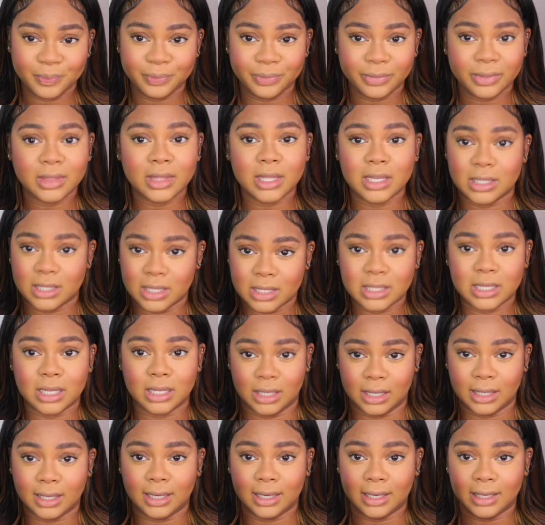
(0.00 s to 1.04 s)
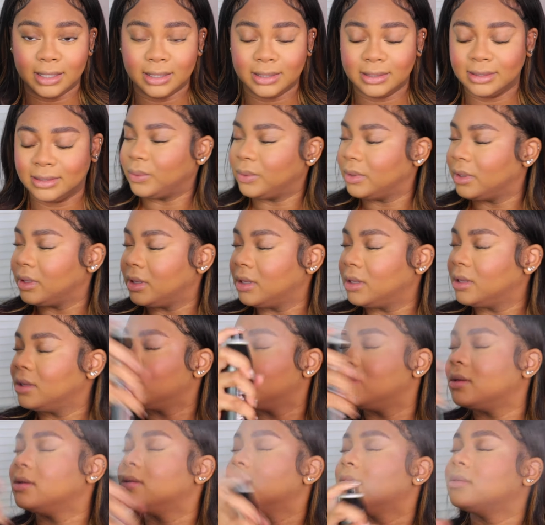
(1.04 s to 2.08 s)
this is a goodie.
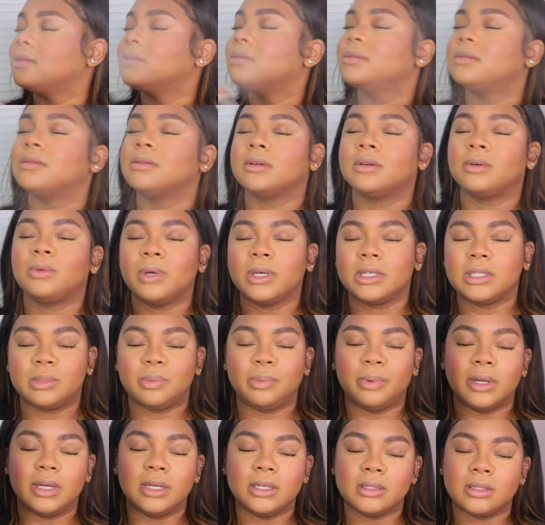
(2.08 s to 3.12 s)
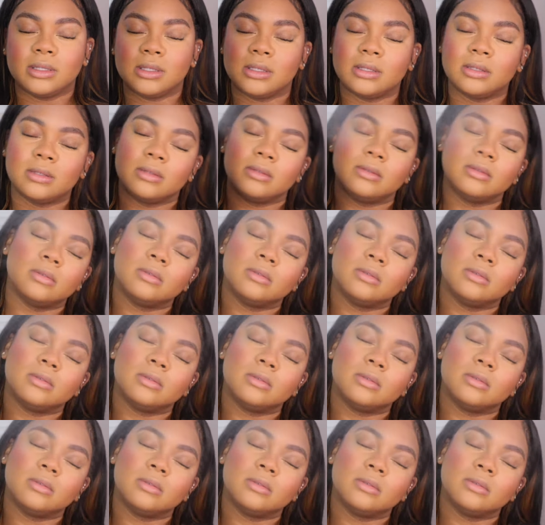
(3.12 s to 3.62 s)
Quick spritz.